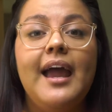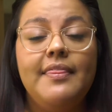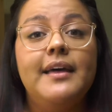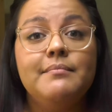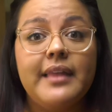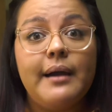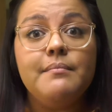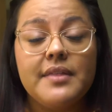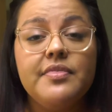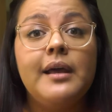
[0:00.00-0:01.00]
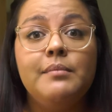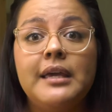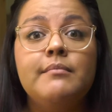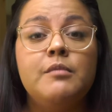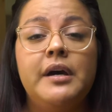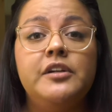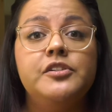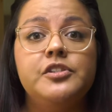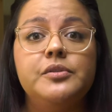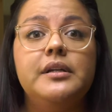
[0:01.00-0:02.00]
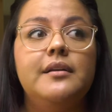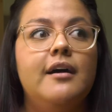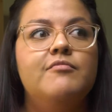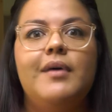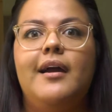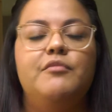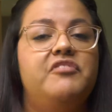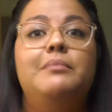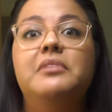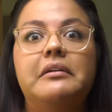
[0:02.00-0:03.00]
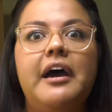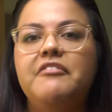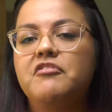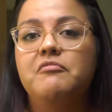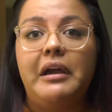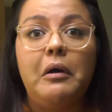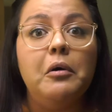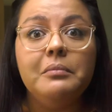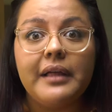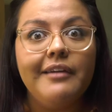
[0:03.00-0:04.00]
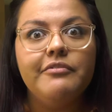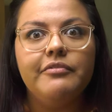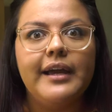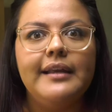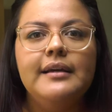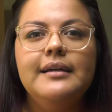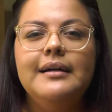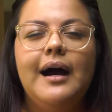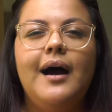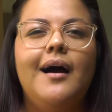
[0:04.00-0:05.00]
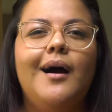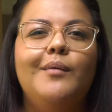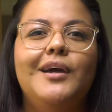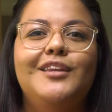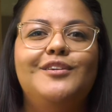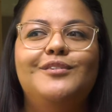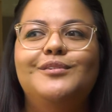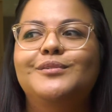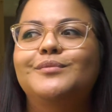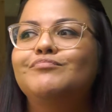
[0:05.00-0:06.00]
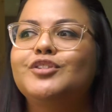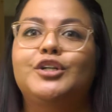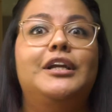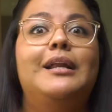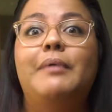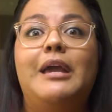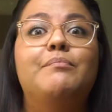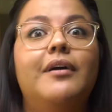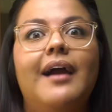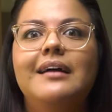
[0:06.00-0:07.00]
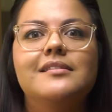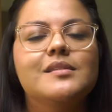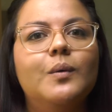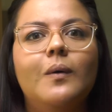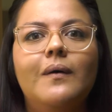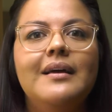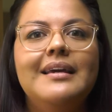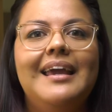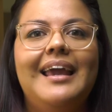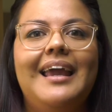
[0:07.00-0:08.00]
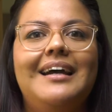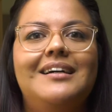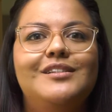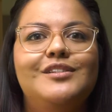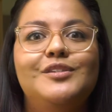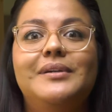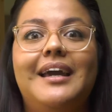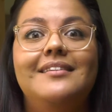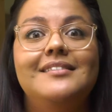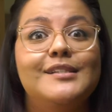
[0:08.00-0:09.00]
And then that meant that I became a better student of my family life, of my home life, right? When you turn in a paper at school and you get